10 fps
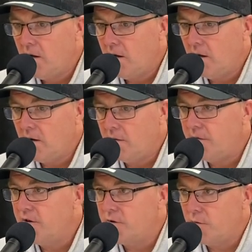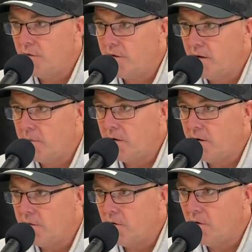a visual thing, but
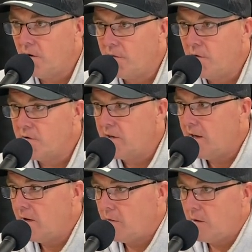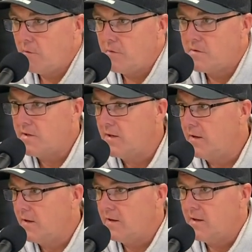if you're if you're skating around with your stick
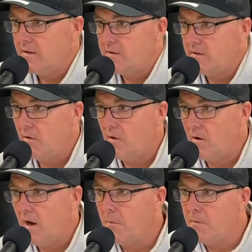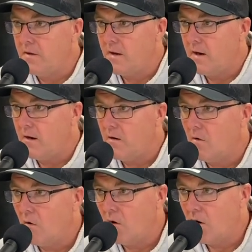like this, or up in the air,
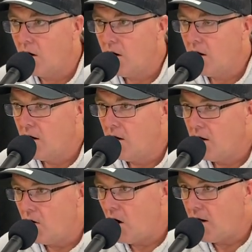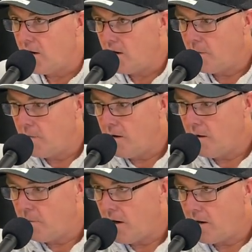or not in a in
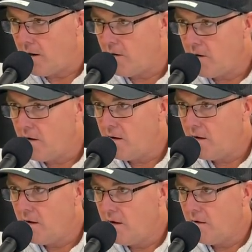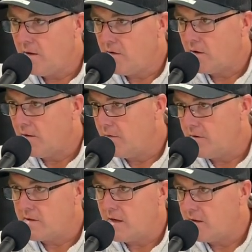a puck area, then you're giving this guy